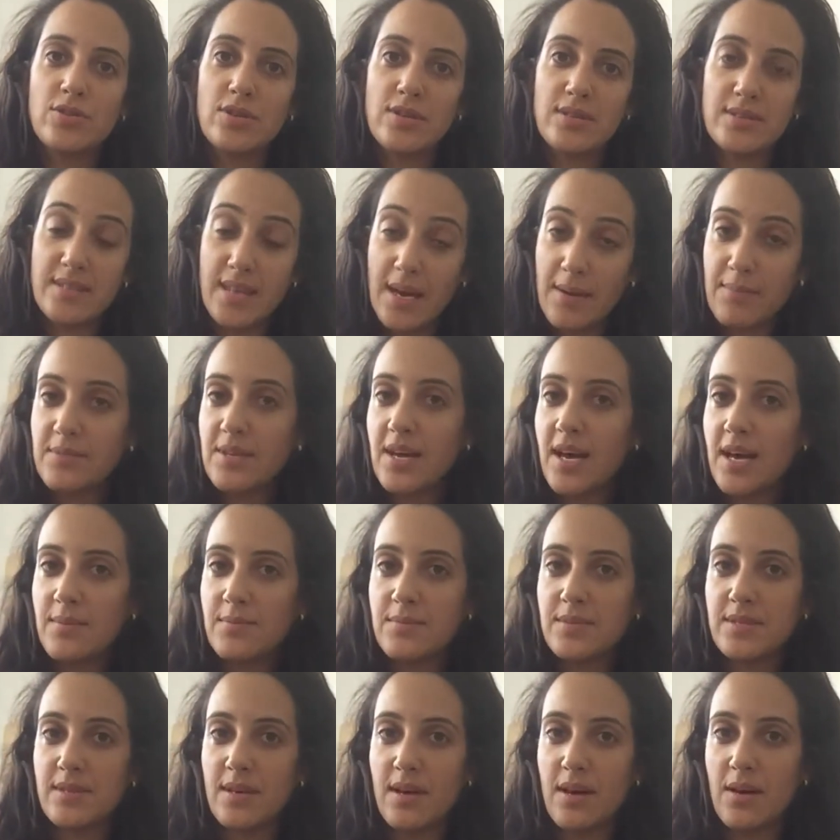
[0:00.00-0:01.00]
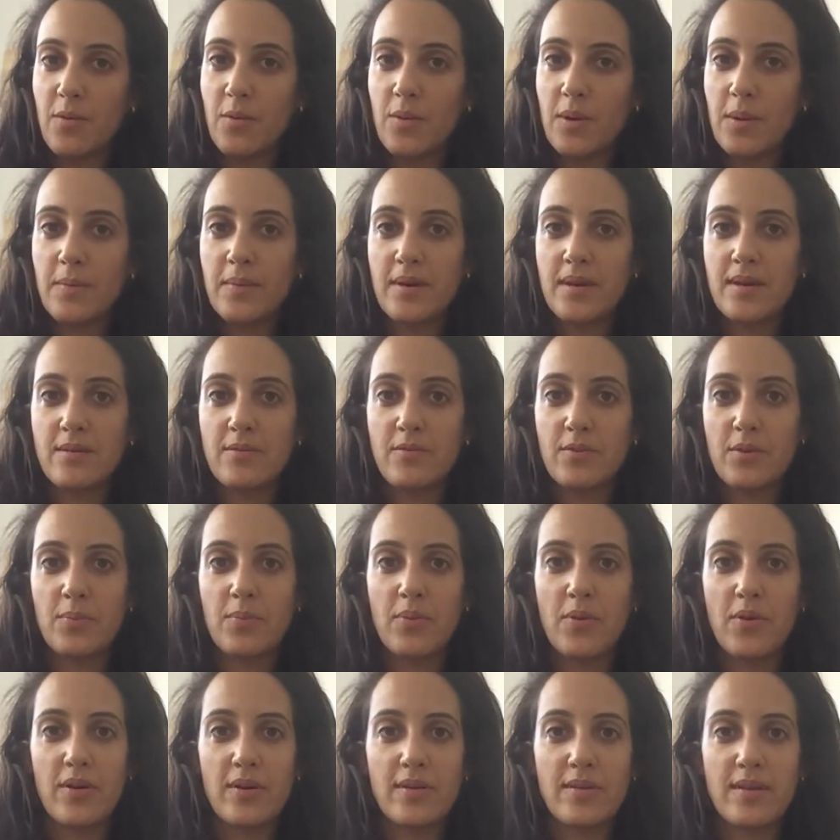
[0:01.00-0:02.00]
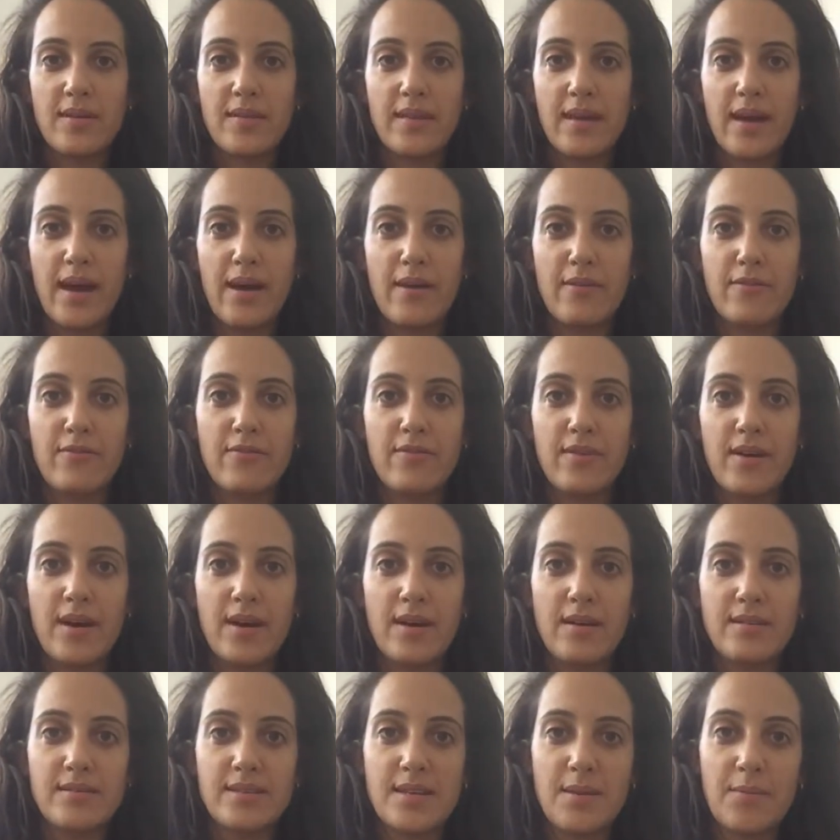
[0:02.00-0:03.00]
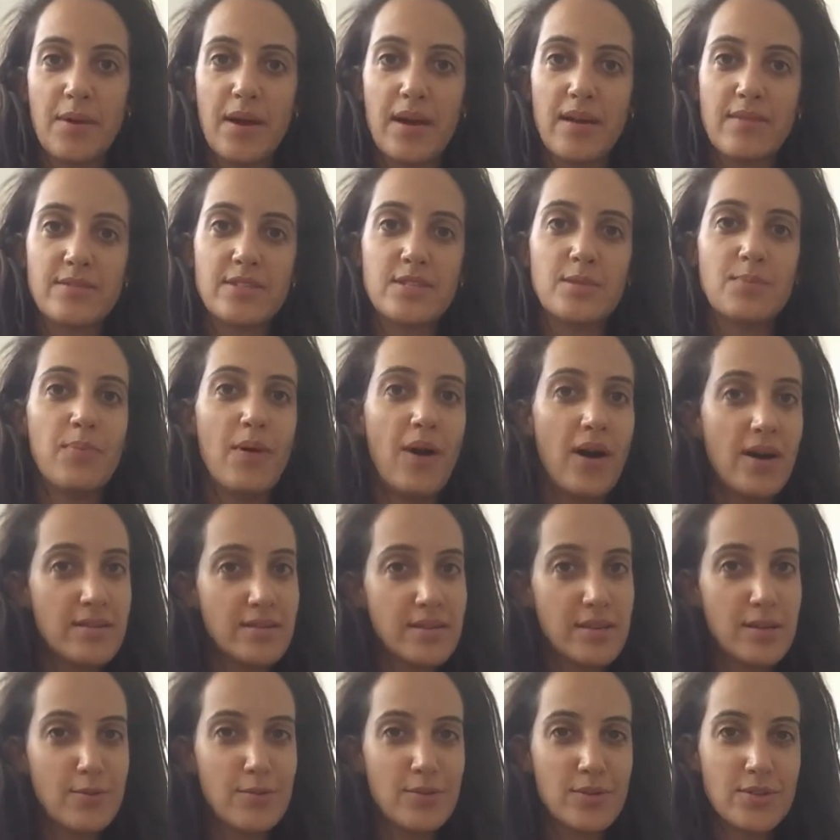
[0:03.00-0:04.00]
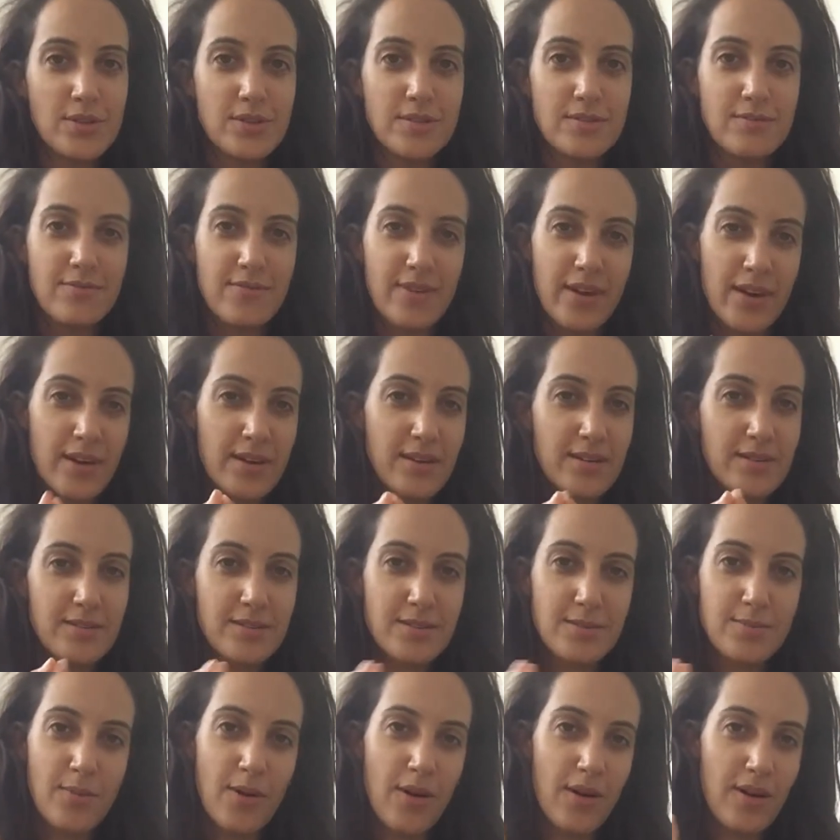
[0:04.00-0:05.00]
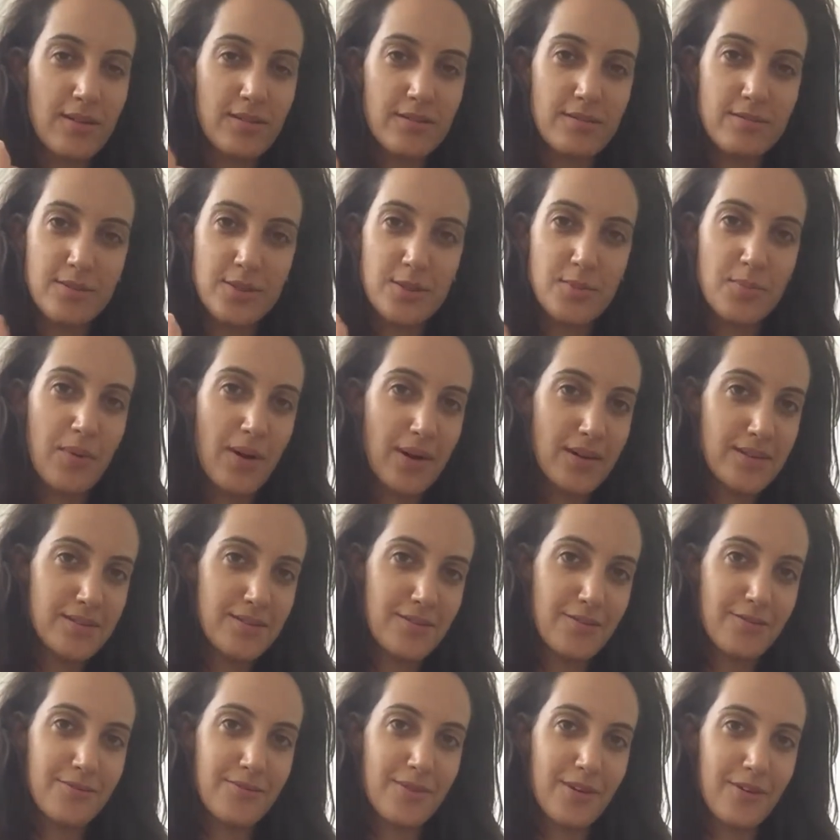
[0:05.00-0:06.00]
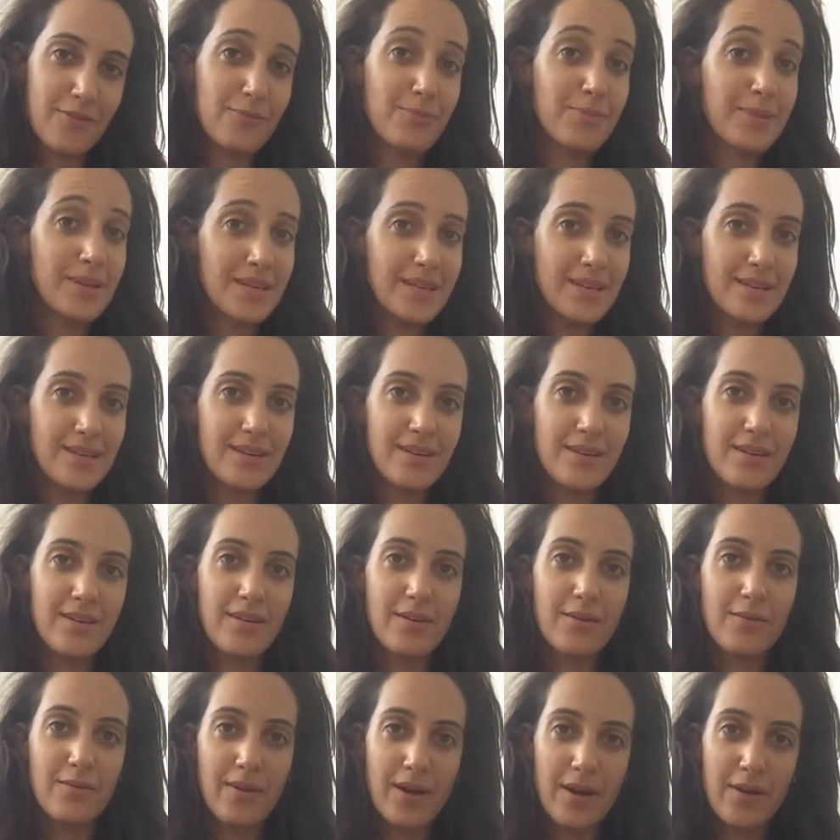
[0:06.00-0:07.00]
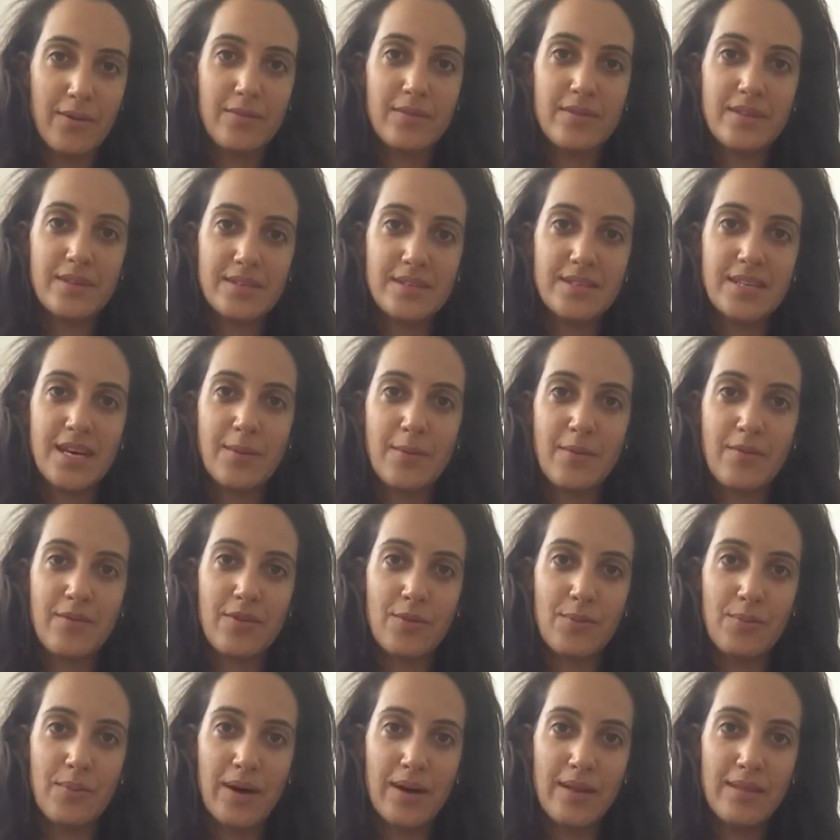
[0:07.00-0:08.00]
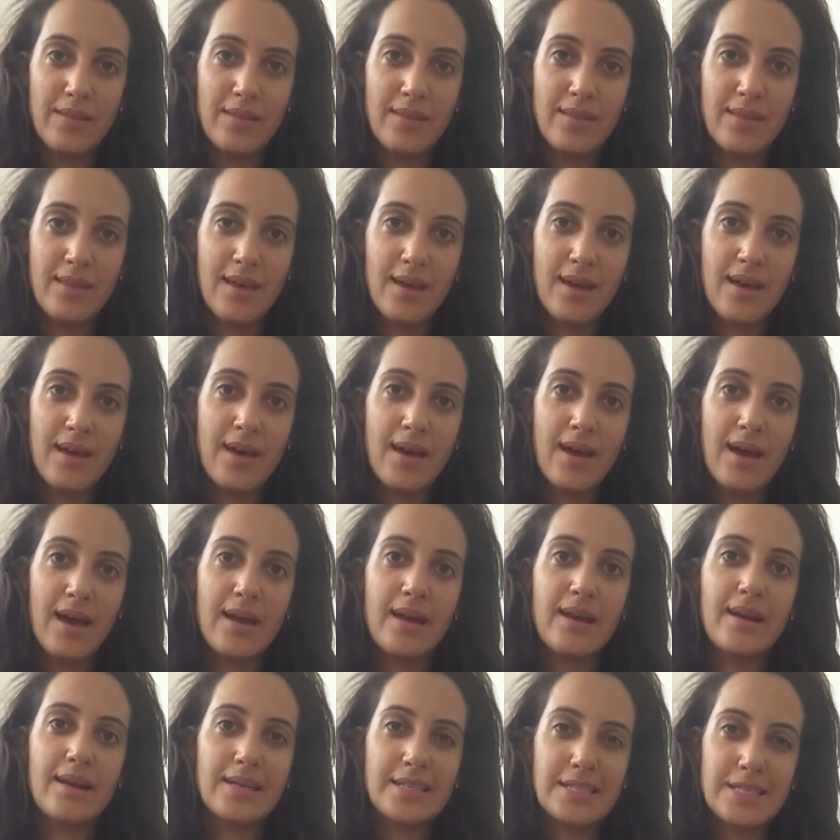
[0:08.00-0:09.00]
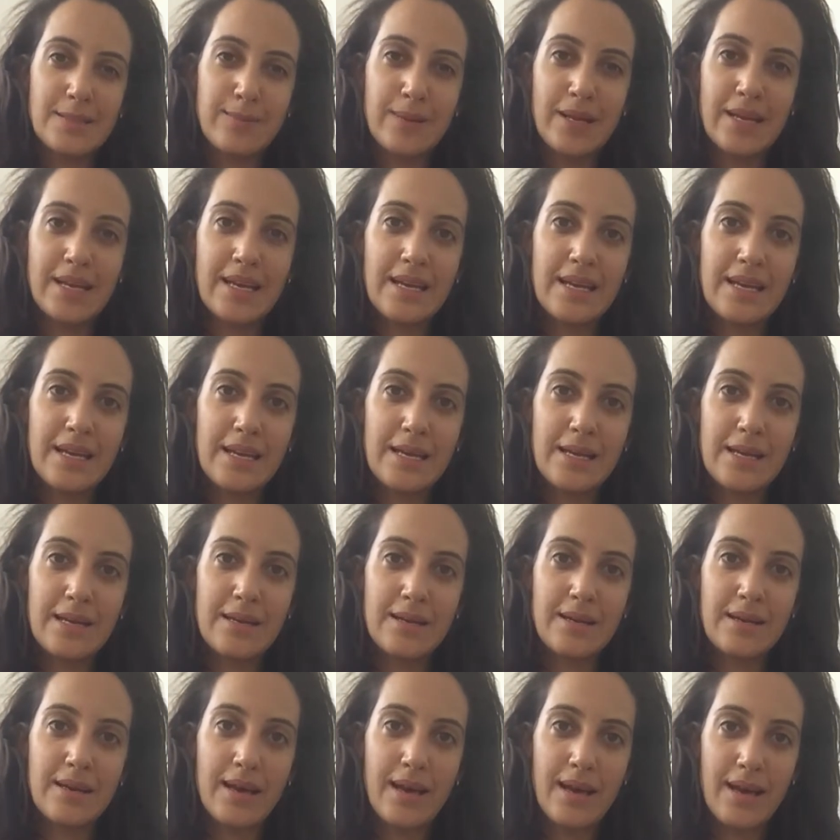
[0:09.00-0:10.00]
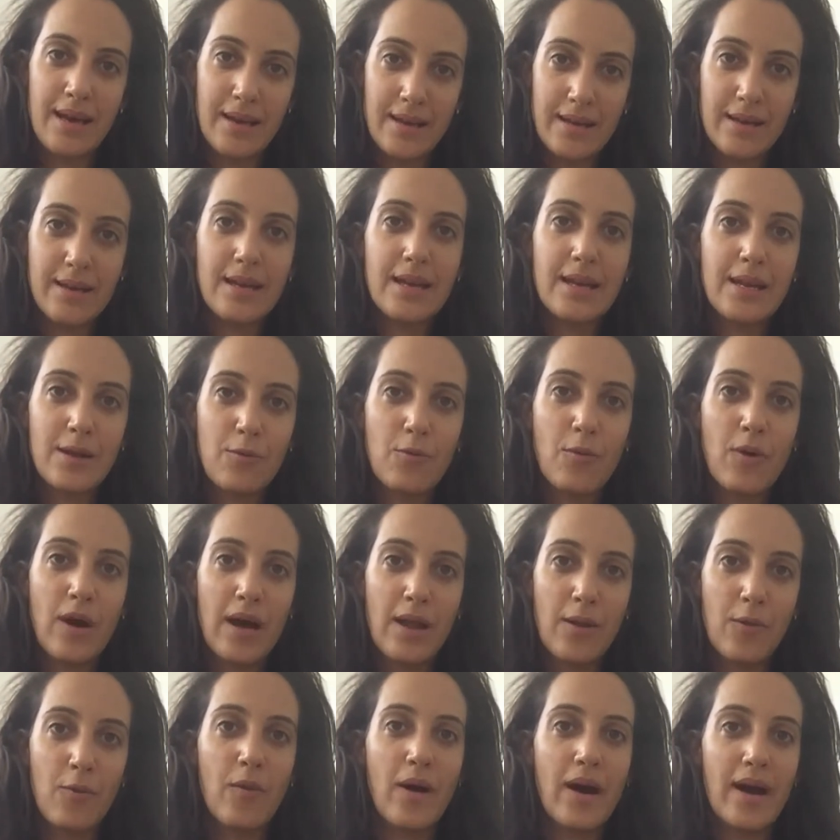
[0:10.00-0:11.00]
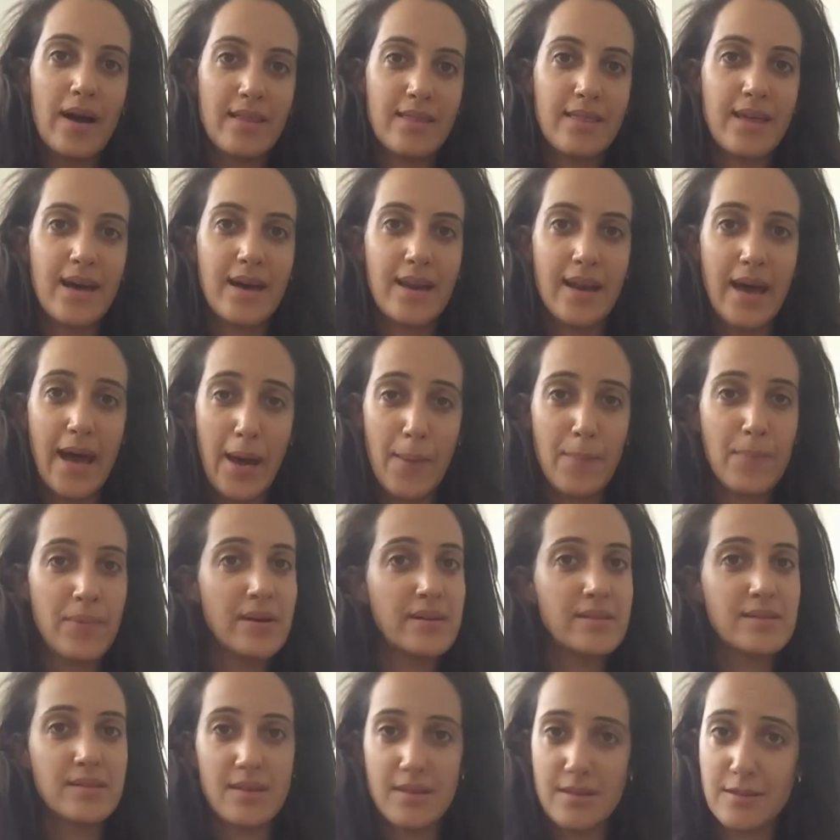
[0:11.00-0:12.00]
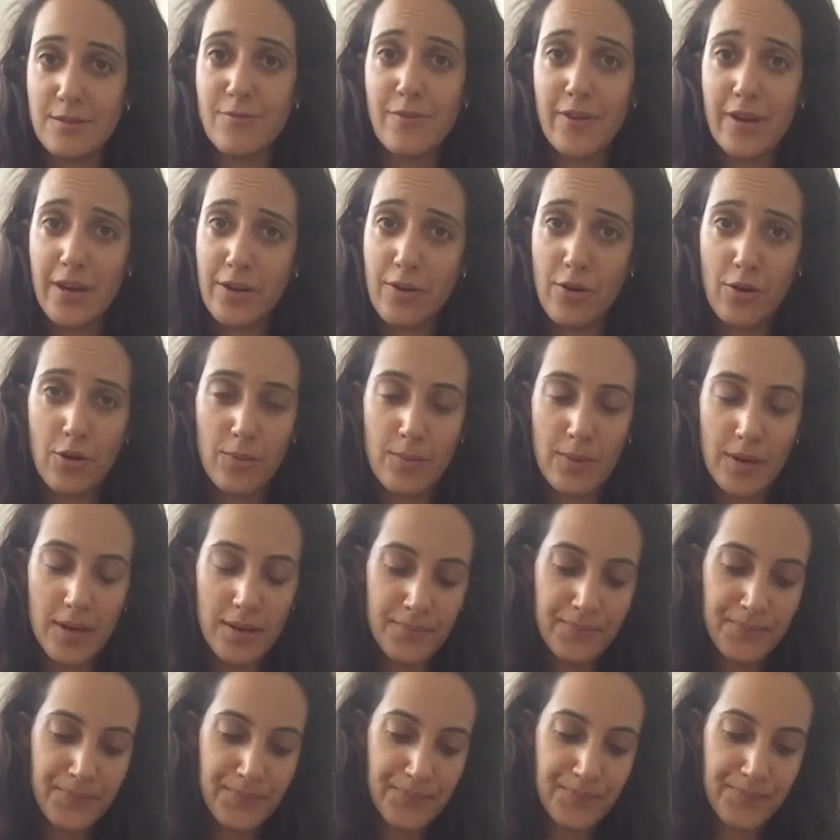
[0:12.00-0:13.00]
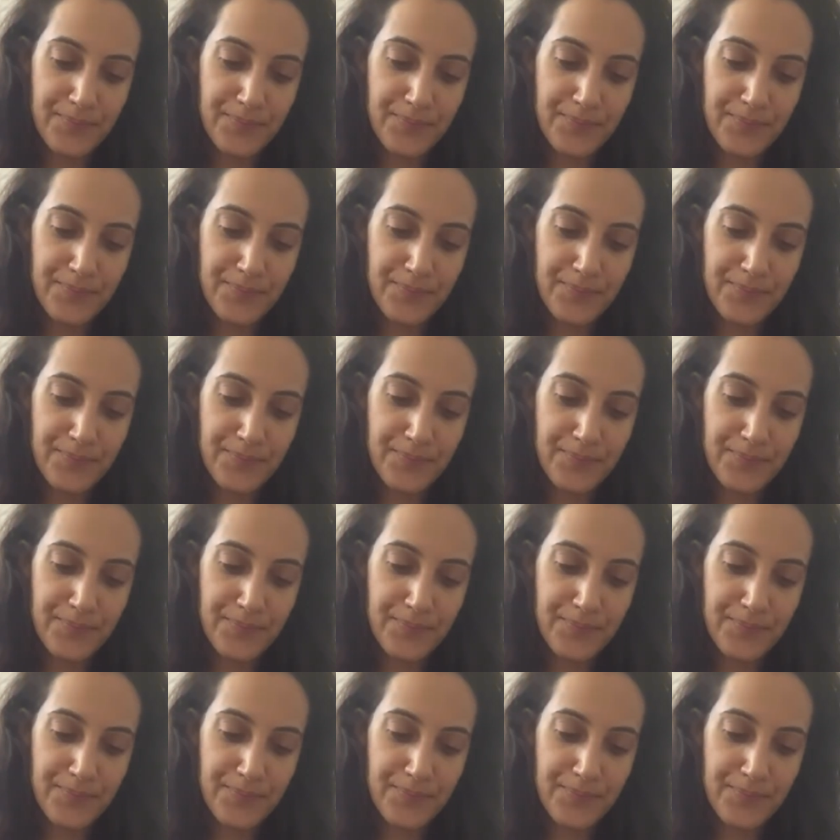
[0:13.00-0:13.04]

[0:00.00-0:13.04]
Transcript: Sometimes women report that they have some kind of spotting, which is very small spots of bleeding around this time of the month, and I'll explain in a little while why that happens, and it's very normal.